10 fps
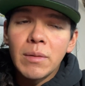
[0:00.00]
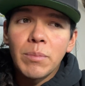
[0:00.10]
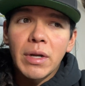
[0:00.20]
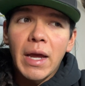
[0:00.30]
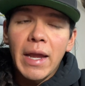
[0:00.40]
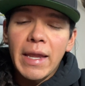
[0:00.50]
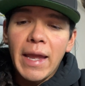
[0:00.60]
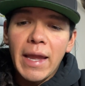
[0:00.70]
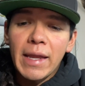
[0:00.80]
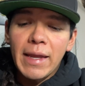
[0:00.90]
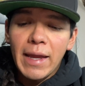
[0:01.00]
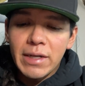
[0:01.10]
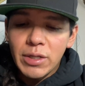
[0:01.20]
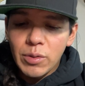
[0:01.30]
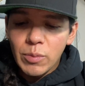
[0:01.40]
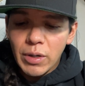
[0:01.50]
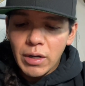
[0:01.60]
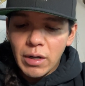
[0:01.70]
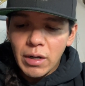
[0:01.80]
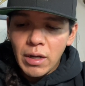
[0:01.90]
But I can't get to
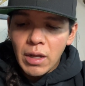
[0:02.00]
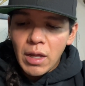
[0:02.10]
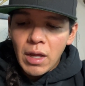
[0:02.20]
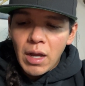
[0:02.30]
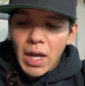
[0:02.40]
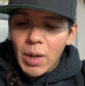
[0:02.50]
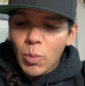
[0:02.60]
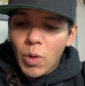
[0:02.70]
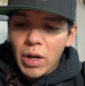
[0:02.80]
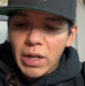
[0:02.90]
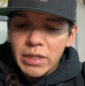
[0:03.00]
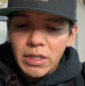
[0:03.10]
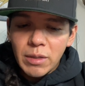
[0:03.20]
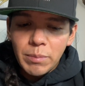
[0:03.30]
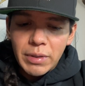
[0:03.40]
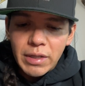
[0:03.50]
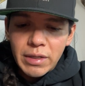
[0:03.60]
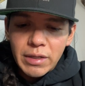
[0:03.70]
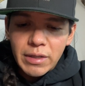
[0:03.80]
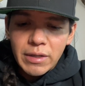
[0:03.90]
where I want it to be
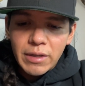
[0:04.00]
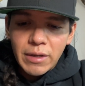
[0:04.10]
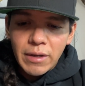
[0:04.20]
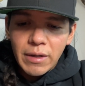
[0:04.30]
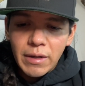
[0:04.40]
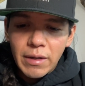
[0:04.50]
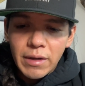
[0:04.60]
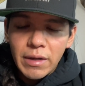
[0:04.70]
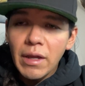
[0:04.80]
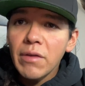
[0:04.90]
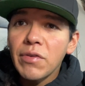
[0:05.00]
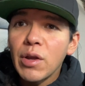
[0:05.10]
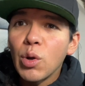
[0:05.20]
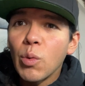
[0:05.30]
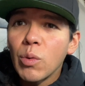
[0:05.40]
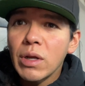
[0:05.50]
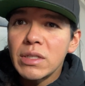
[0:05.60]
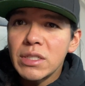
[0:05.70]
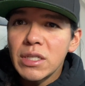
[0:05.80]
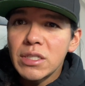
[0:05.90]
if I don't
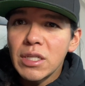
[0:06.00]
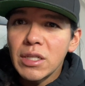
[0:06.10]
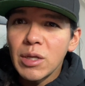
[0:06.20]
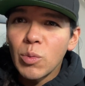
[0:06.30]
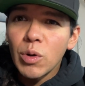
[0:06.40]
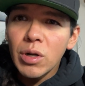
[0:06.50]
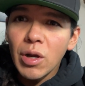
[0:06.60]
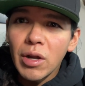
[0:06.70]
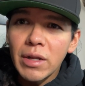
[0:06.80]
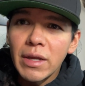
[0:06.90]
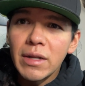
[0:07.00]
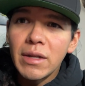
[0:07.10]
consistently work on it.